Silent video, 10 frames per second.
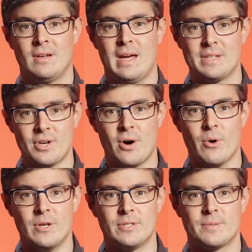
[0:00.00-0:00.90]
As
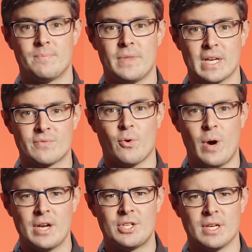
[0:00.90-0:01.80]
always, thanks for
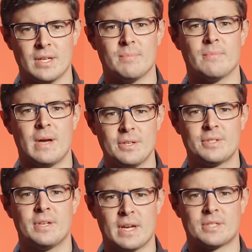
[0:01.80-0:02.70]
watching and I'll
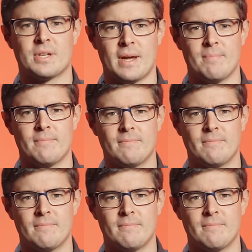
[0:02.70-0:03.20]
see you next time.